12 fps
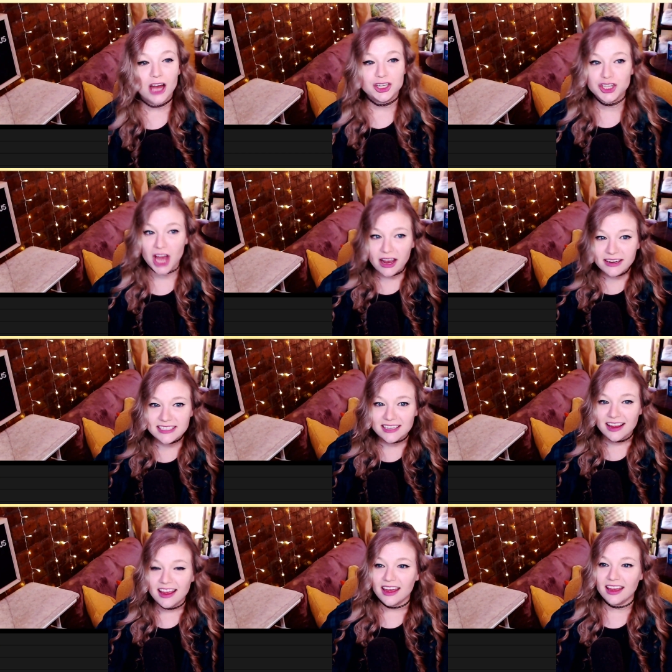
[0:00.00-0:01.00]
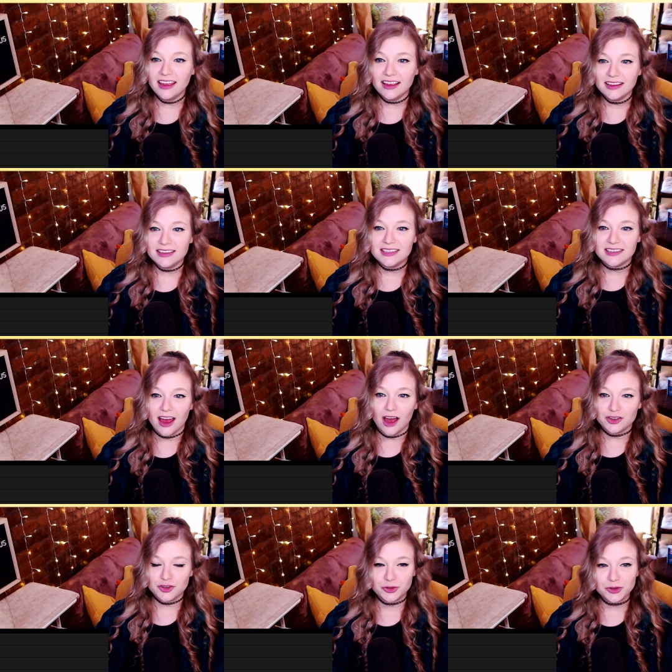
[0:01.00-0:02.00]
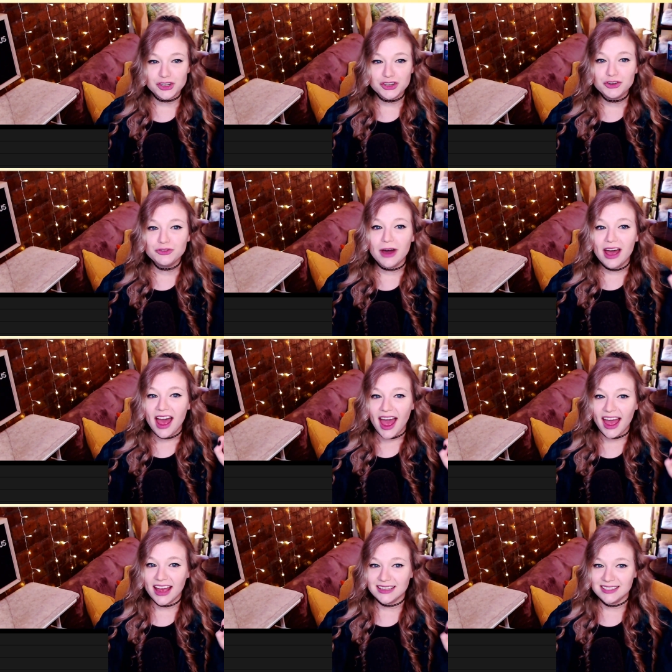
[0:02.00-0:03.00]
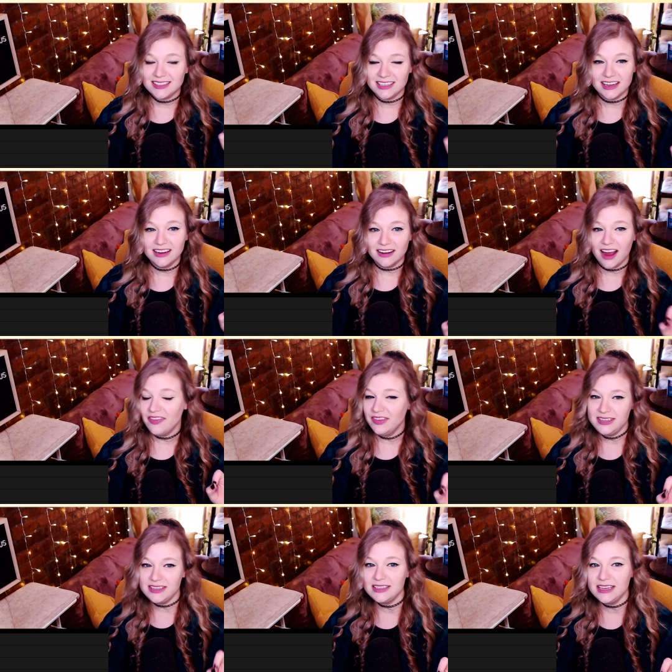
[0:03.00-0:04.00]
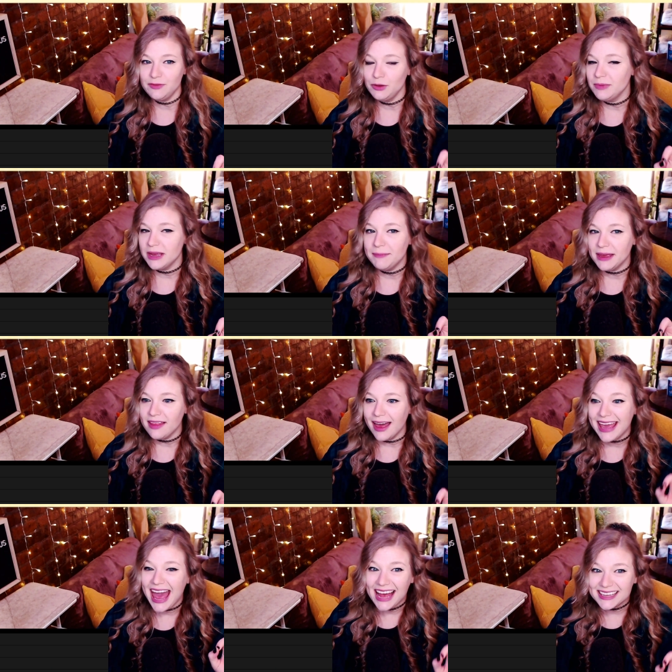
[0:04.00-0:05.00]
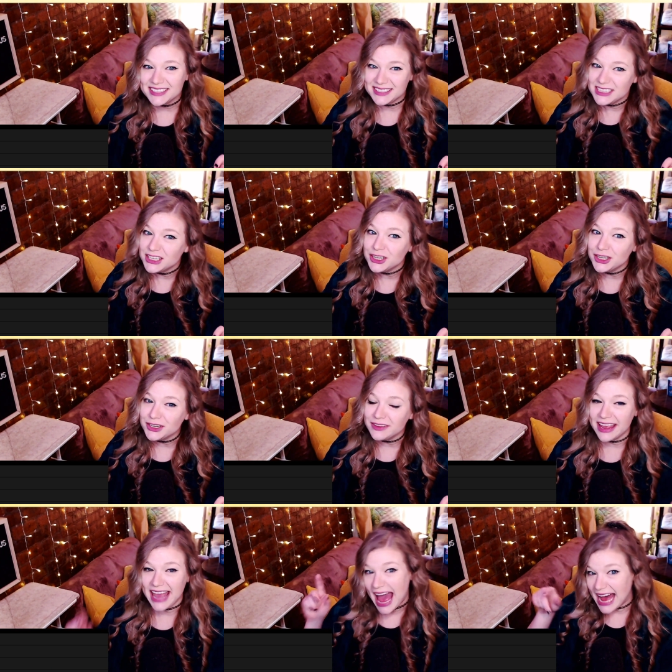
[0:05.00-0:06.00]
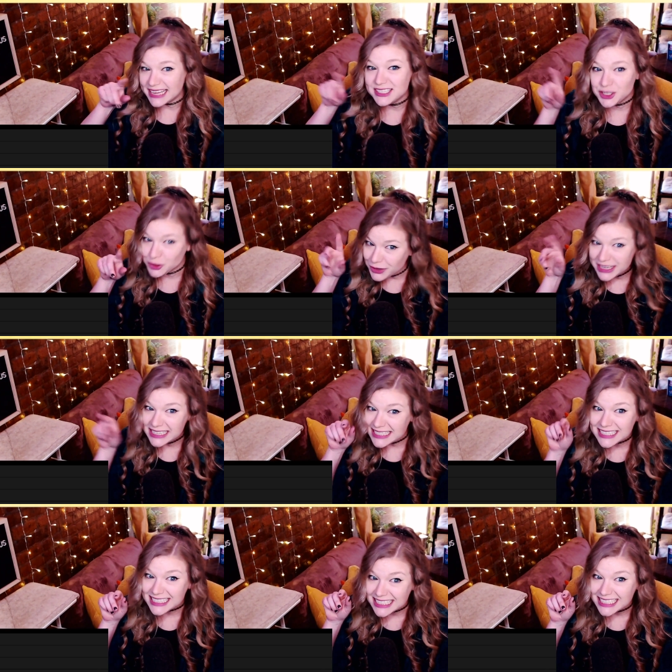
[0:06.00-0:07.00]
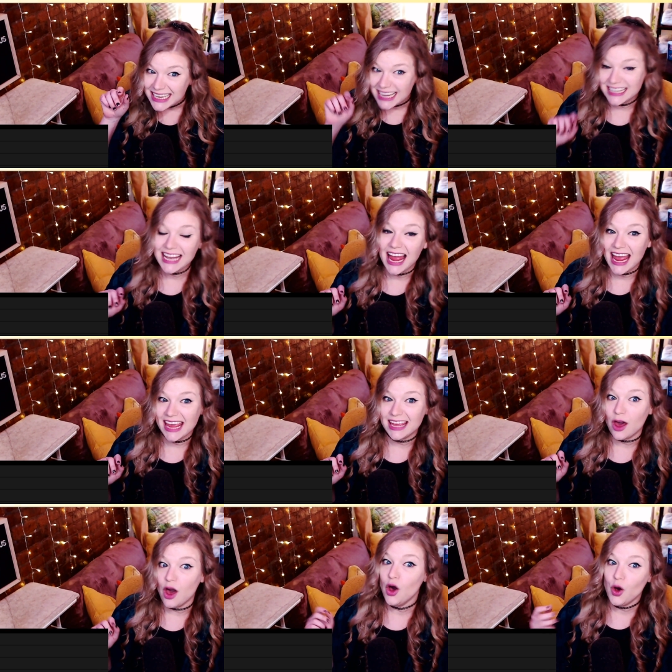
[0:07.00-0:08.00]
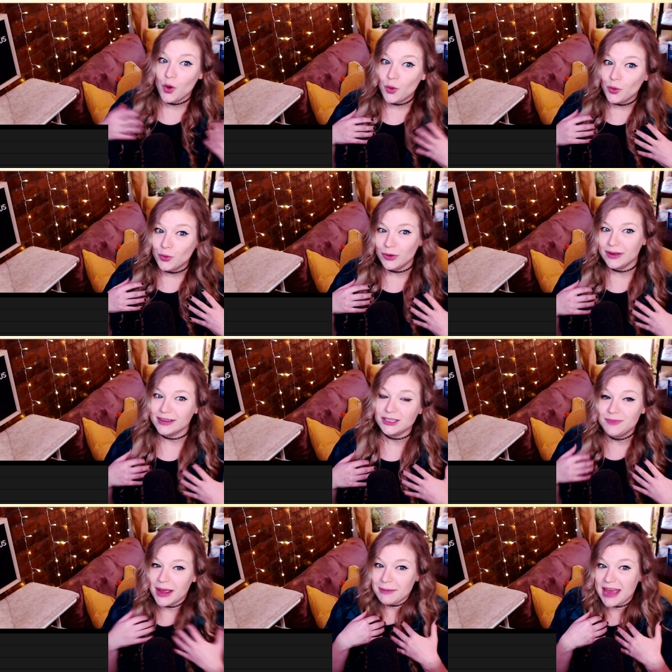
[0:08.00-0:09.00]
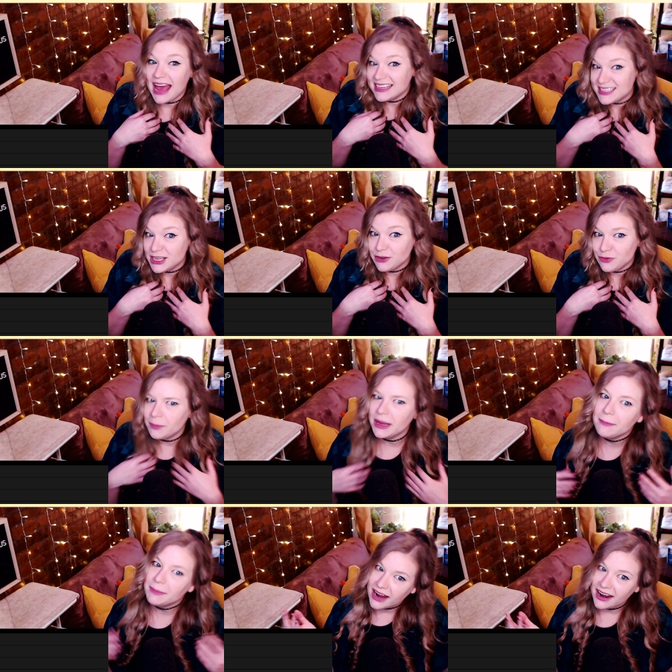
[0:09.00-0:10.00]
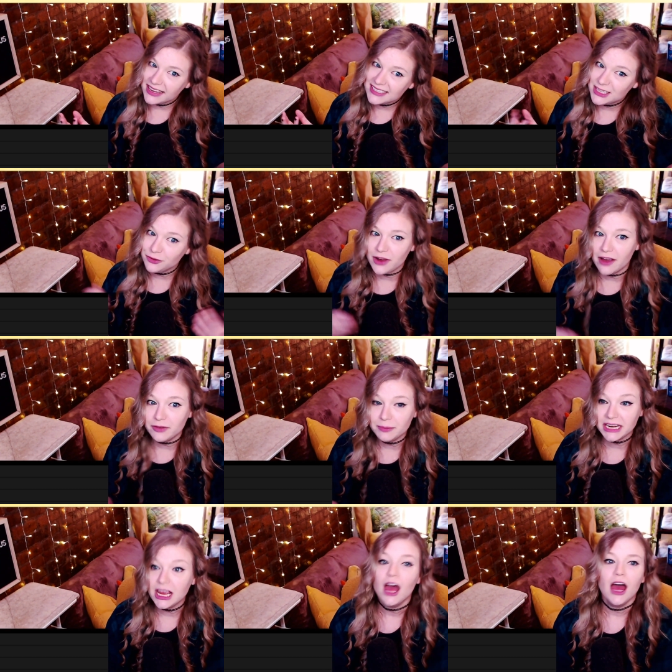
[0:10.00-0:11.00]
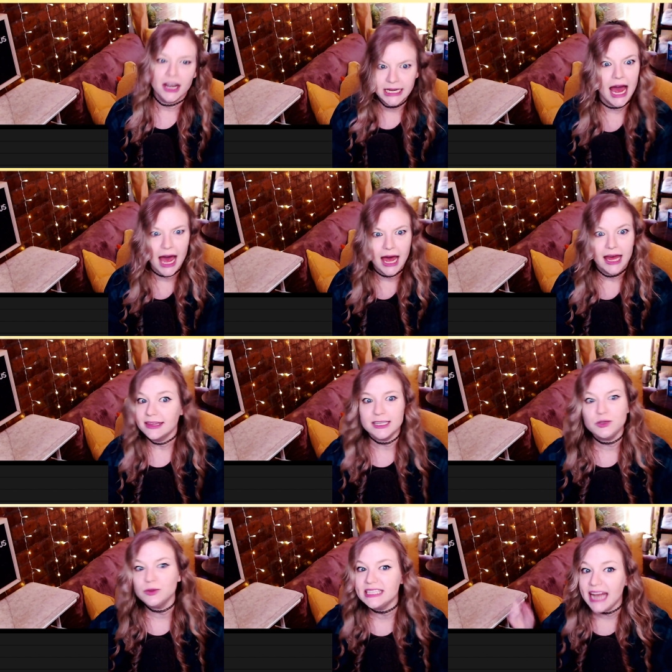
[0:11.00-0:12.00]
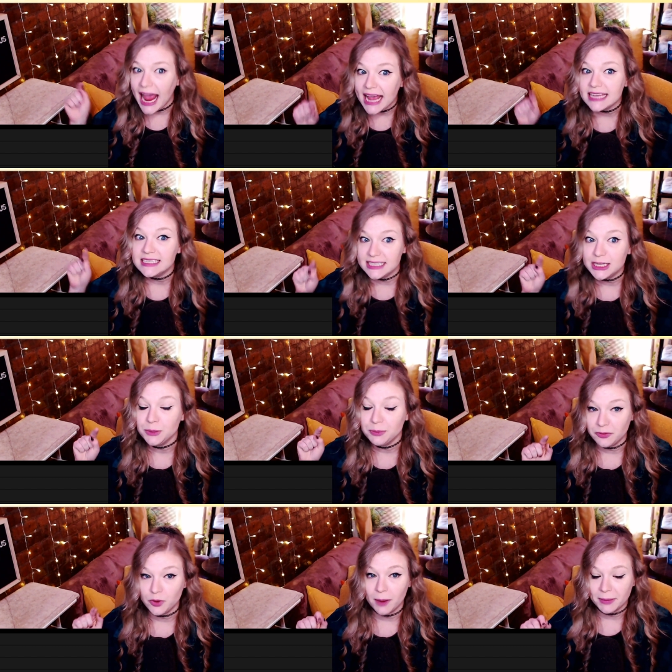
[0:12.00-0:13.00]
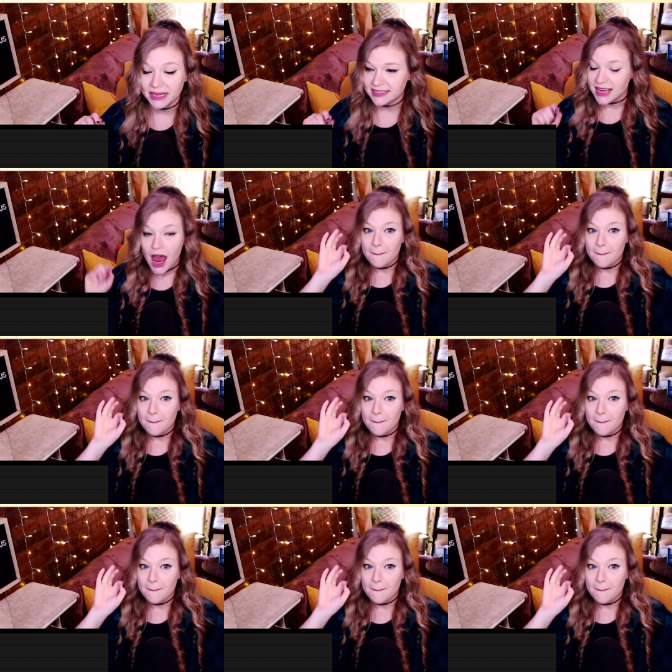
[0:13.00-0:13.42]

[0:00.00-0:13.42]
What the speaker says: Shucked is true S tier, and this isn't even me being like S tier, like asterisk, like, oh, maybe S tier for me, but not S tier for everybody. Nah, this was an S tier performance.